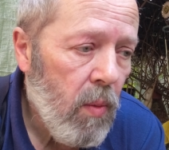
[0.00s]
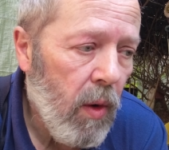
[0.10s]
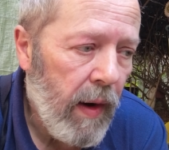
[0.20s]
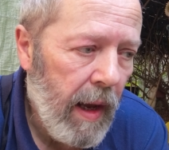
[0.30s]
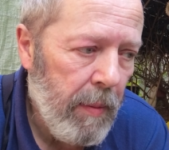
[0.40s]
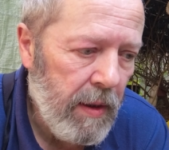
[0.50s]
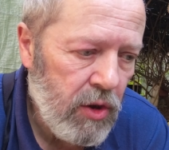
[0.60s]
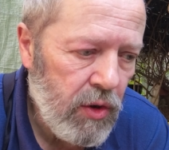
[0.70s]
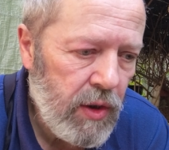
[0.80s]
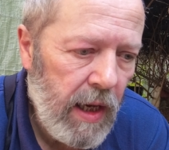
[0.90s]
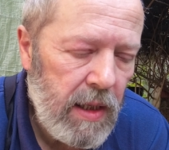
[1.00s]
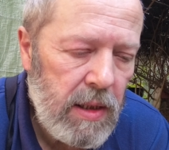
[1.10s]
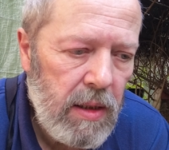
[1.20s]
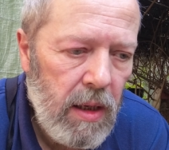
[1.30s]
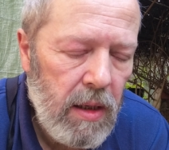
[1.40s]
what would happen is you'd get
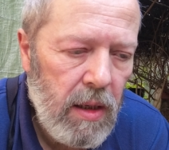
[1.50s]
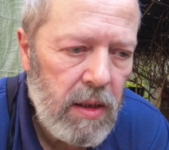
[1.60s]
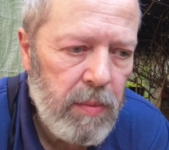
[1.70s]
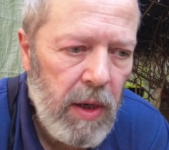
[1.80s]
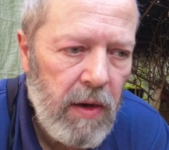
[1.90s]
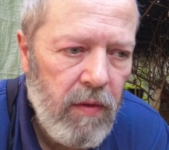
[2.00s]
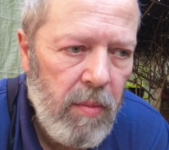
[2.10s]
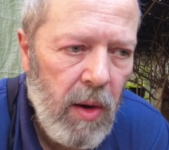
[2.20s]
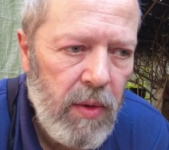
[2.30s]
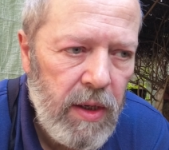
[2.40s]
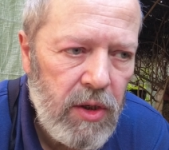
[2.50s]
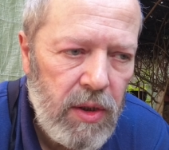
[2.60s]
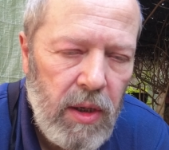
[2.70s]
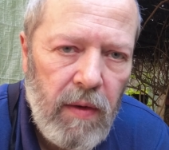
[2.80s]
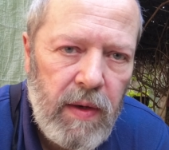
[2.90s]
a spike of ammonia
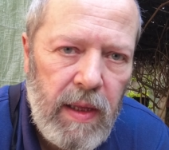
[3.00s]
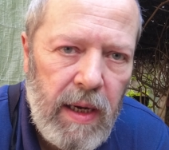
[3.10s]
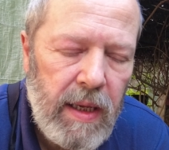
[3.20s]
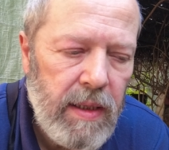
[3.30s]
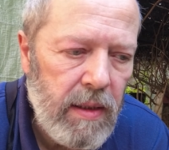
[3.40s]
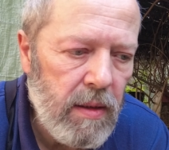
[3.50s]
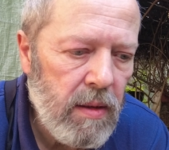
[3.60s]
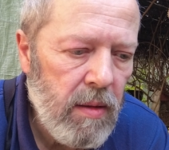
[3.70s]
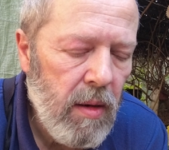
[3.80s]
just after they'd eaten,